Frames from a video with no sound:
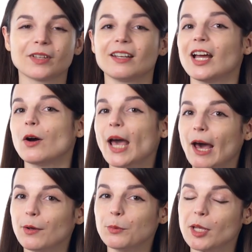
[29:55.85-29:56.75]
Now,
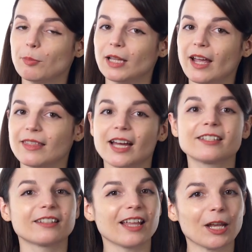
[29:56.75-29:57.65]
how do we apply that
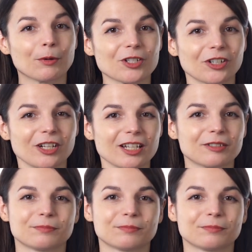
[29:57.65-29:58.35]
to language learning?